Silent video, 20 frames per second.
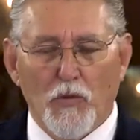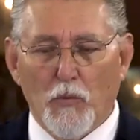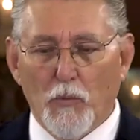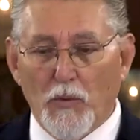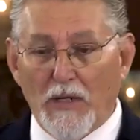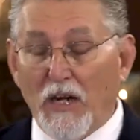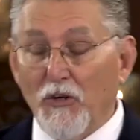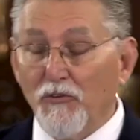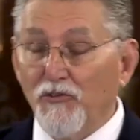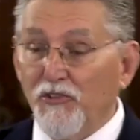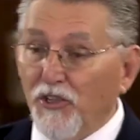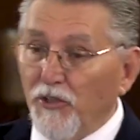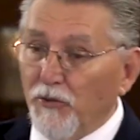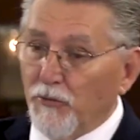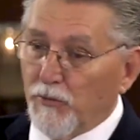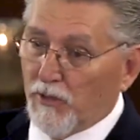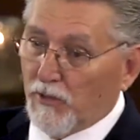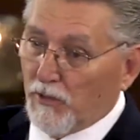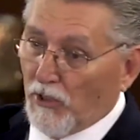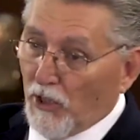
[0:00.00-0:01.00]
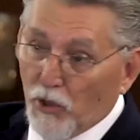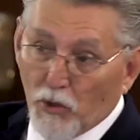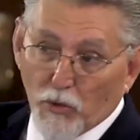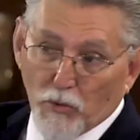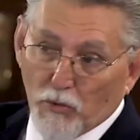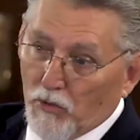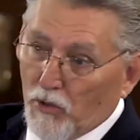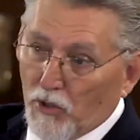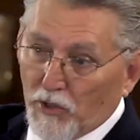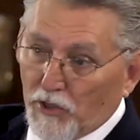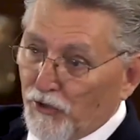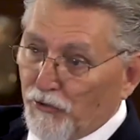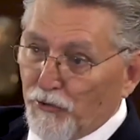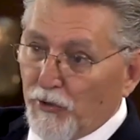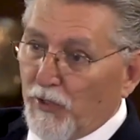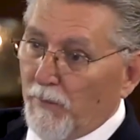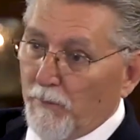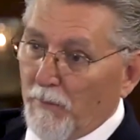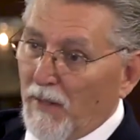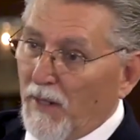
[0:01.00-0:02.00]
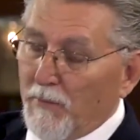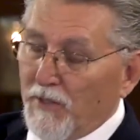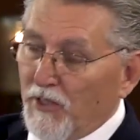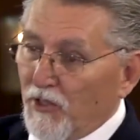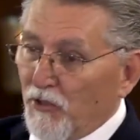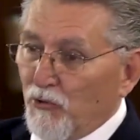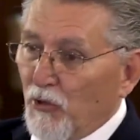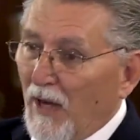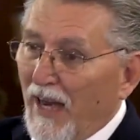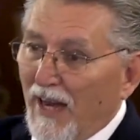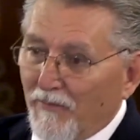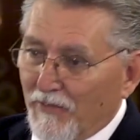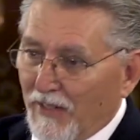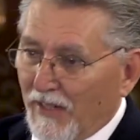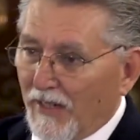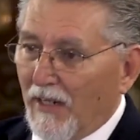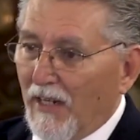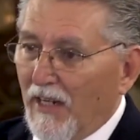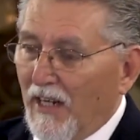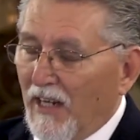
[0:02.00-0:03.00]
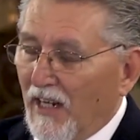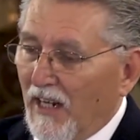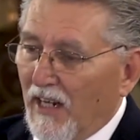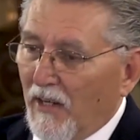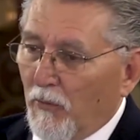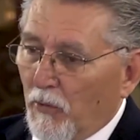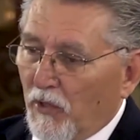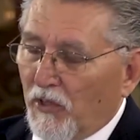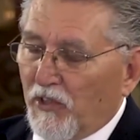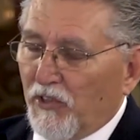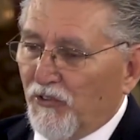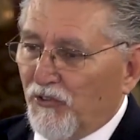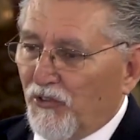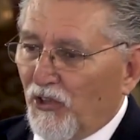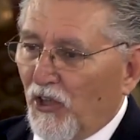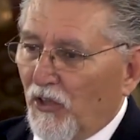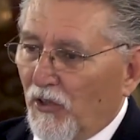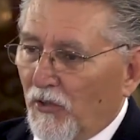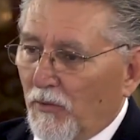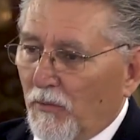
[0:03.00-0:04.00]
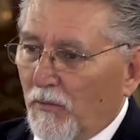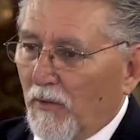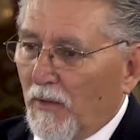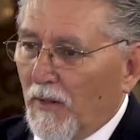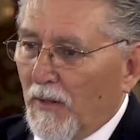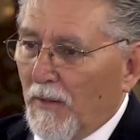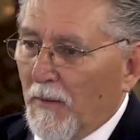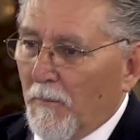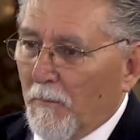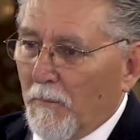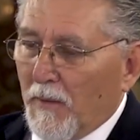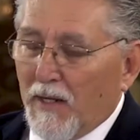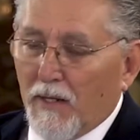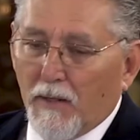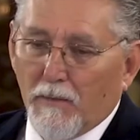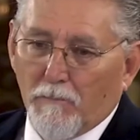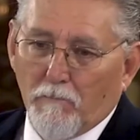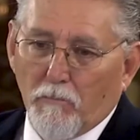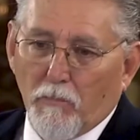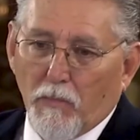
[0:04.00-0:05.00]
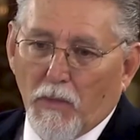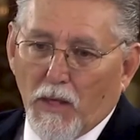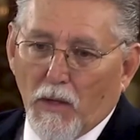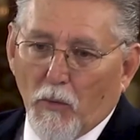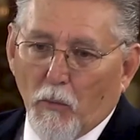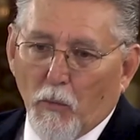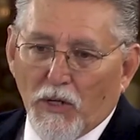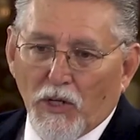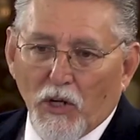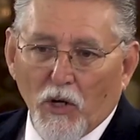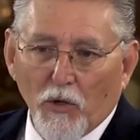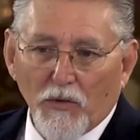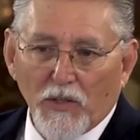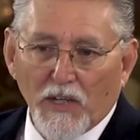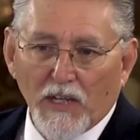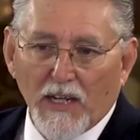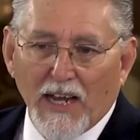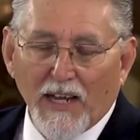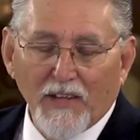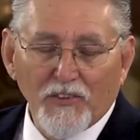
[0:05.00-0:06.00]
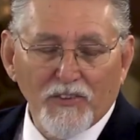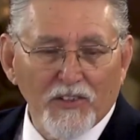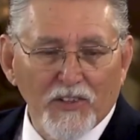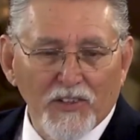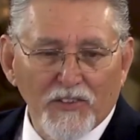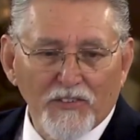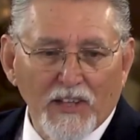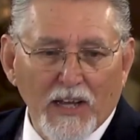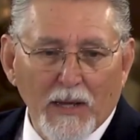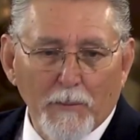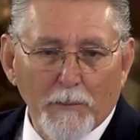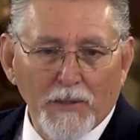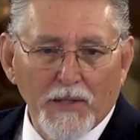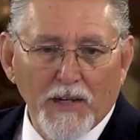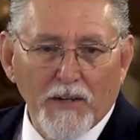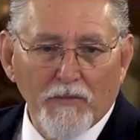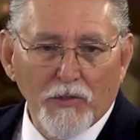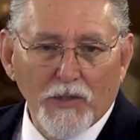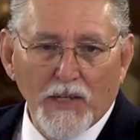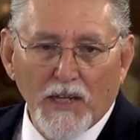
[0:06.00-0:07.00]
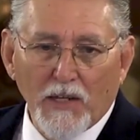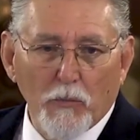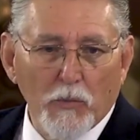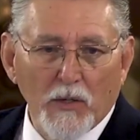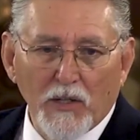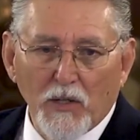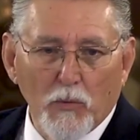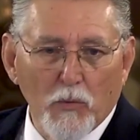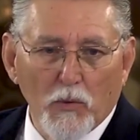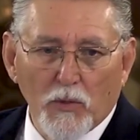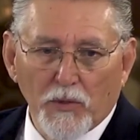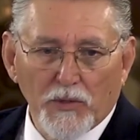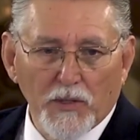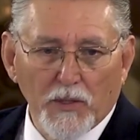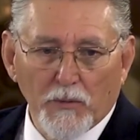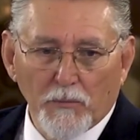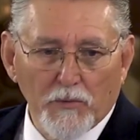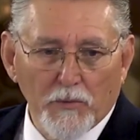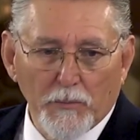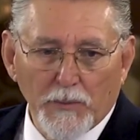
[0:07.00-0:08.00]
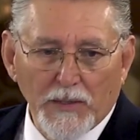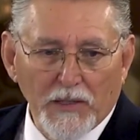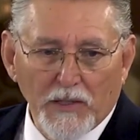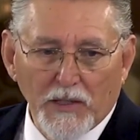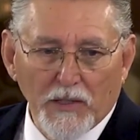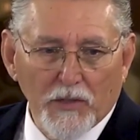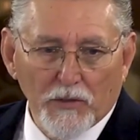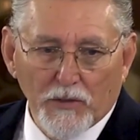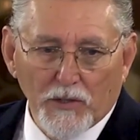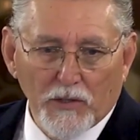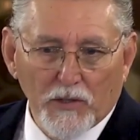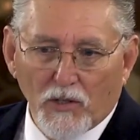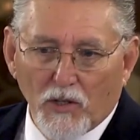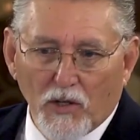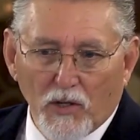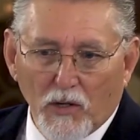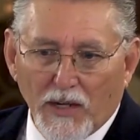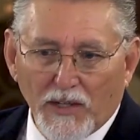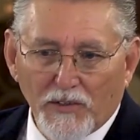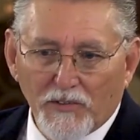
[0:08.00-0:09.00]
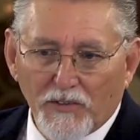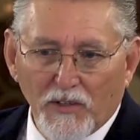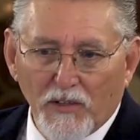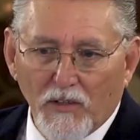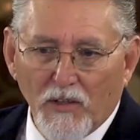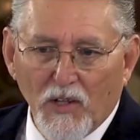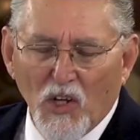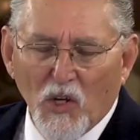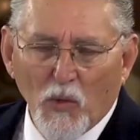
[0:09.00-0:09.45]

When our children go on a trip, maybe they're driving and we're concerned, man, we know that accidents happen every day. We don't want them to be killed in a car accident.